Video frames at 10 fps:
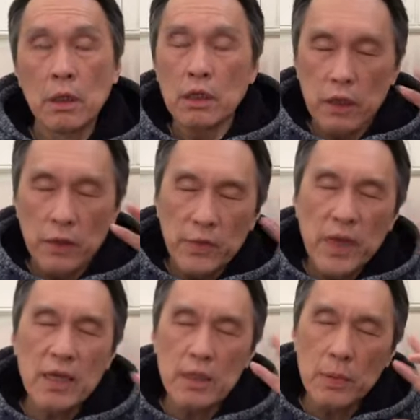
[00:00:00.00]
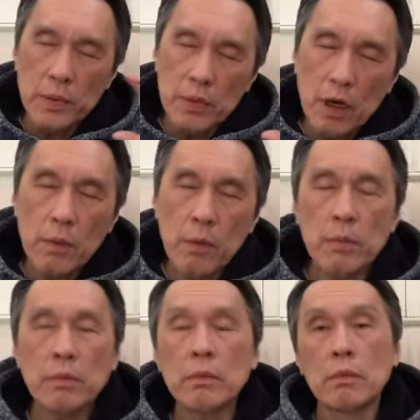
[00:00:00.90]
If there's a
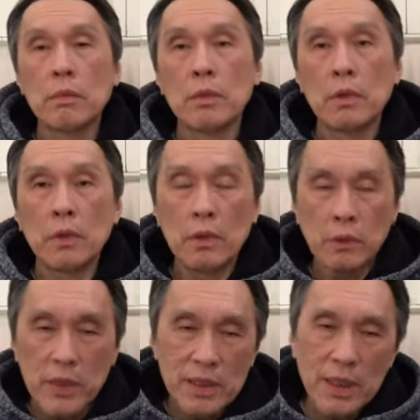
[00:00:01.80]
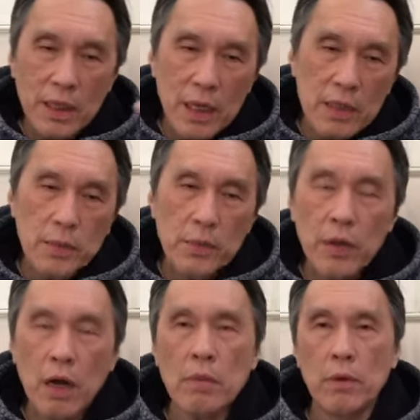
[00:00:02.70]
problem, we say there's a
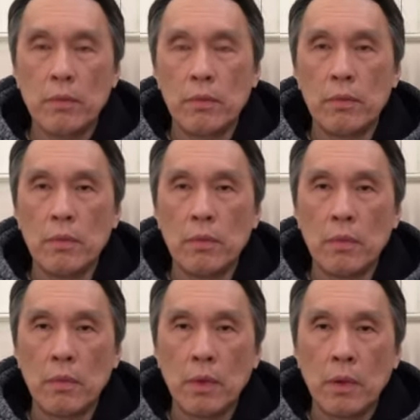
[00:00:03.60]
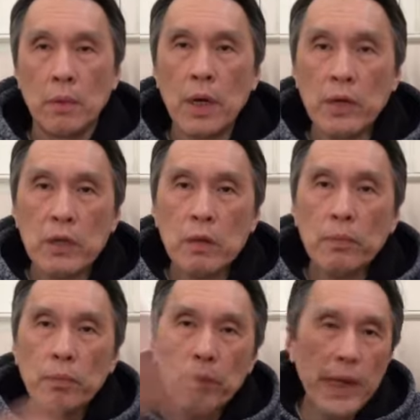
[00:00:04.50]
problem. But we
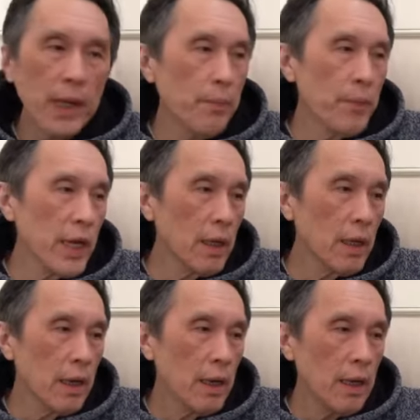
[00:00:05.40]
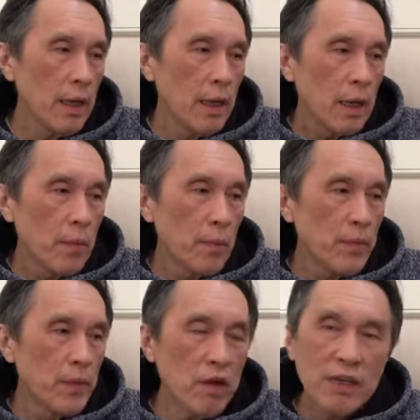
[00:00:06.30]
don't make a big,
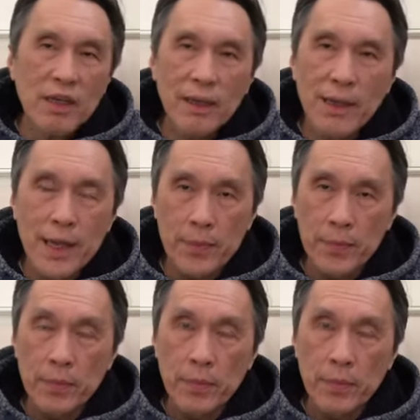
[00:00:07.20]
broad claim